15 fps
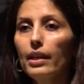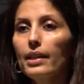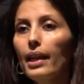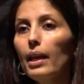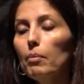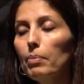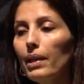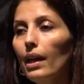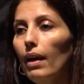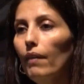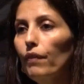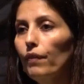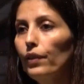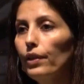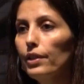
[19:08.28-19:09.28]
an
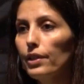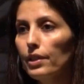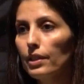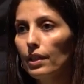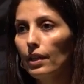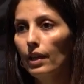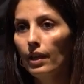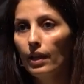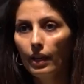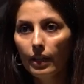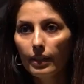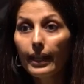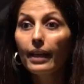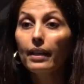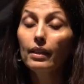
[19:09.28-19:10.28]
API-first
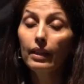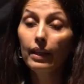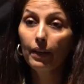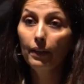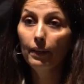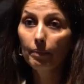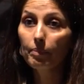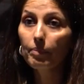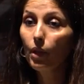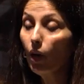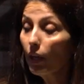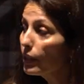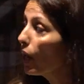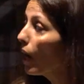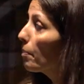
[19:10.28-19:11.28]
data layer
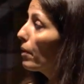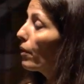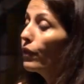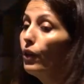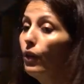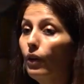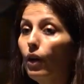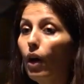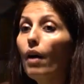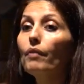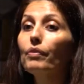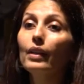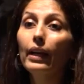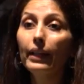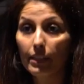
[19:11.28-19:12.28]
on top of your
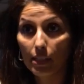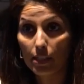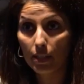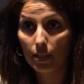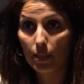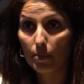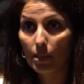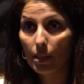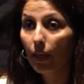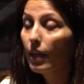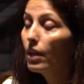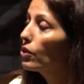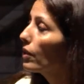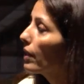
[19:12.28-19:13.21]
offline systems, so